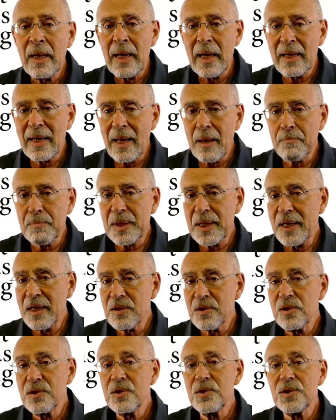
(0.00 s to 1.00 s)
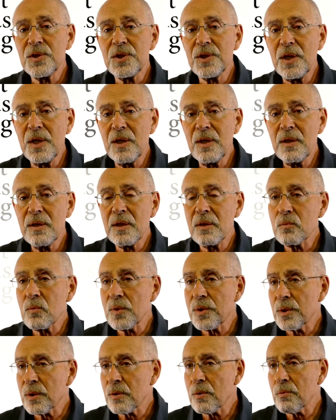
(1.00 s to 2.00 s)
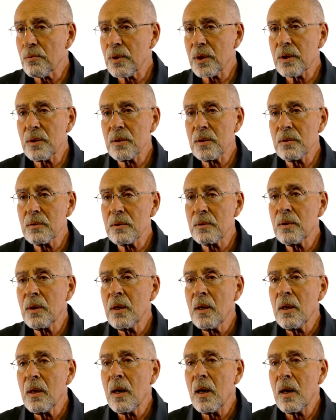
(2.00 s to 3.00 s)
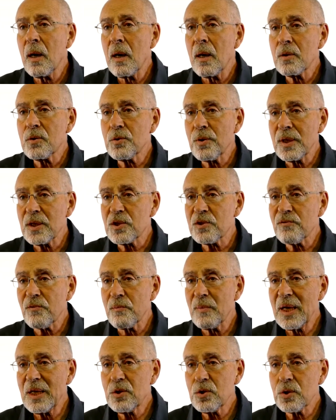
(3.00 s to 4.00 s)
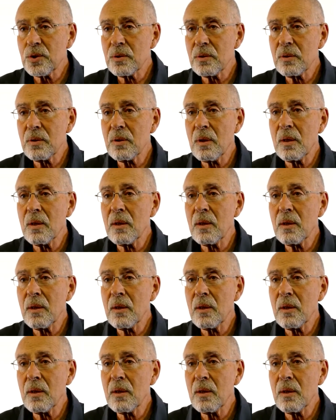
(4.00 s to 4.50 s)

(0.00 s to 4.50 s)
And that planted the seed, and with the curricular transformation,